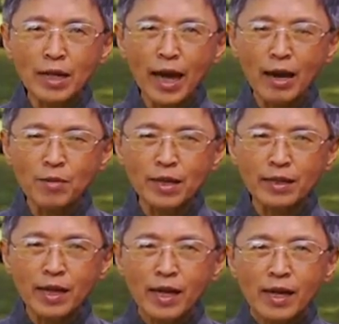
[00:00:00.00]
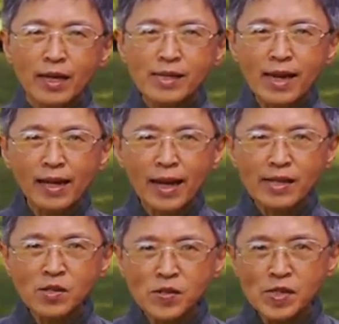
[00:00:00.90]
habit is that
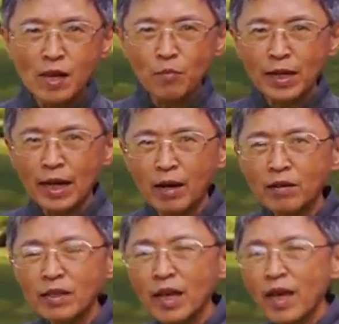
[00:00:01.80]
as they're stepping out,